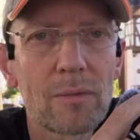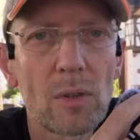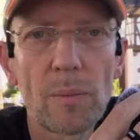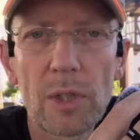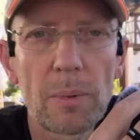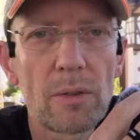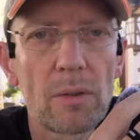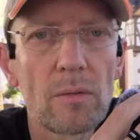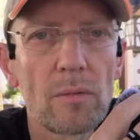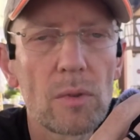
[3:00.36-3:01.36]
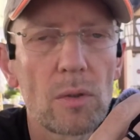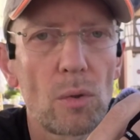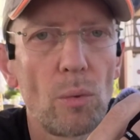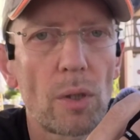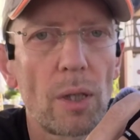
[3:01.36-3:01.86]
comfortable
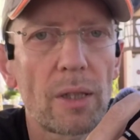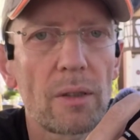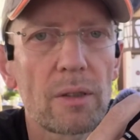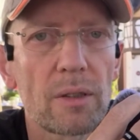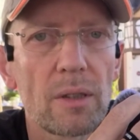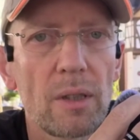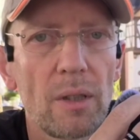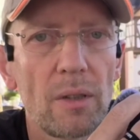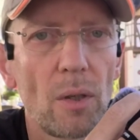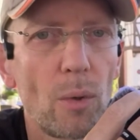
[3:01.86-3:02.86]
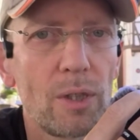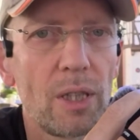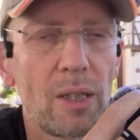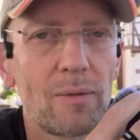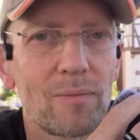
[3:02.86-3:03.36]
to work like this the whole
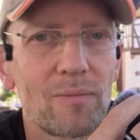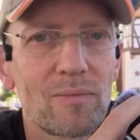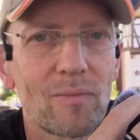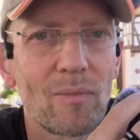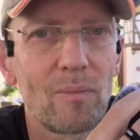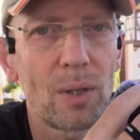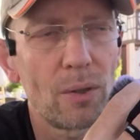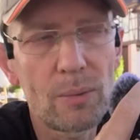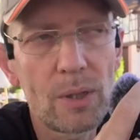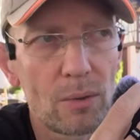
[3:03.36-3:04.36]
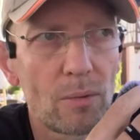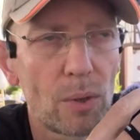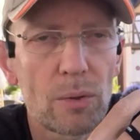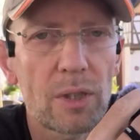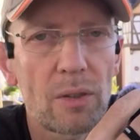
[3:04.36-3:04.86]
day, because when you
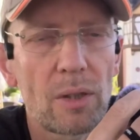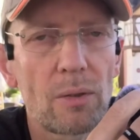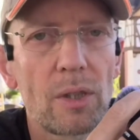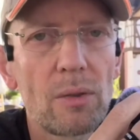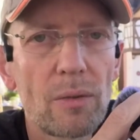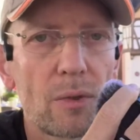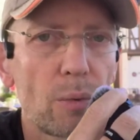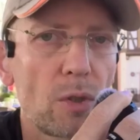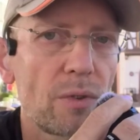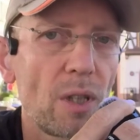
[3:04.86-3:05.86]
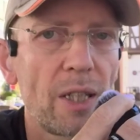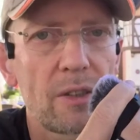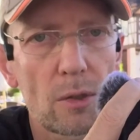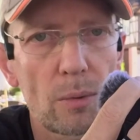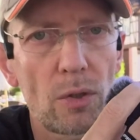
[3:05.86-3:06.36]
want to start recording, you have to switch off the
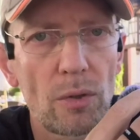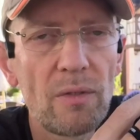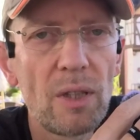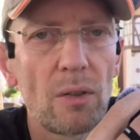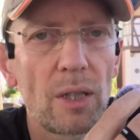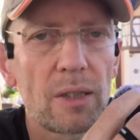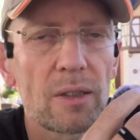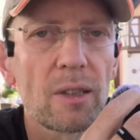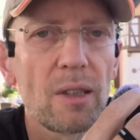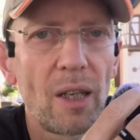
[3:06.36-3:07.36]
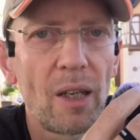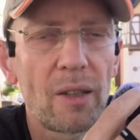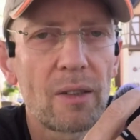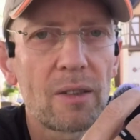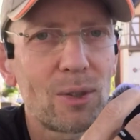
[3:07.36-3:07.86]
lights and switch on the video lights.
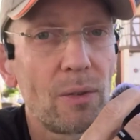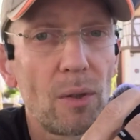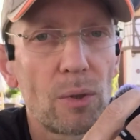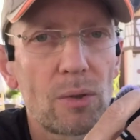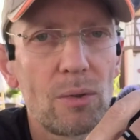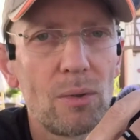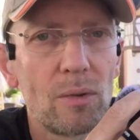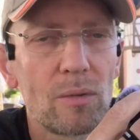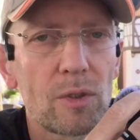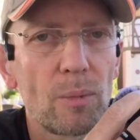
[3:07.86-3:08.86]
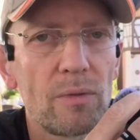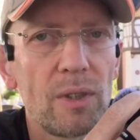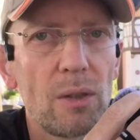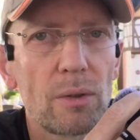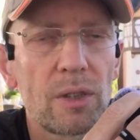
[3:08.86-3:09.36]
And so if you want to do small
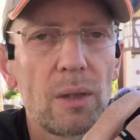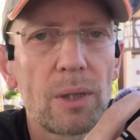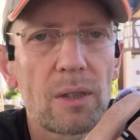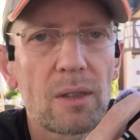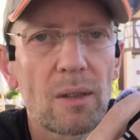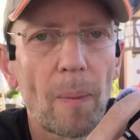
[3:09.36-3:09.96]
video snippets,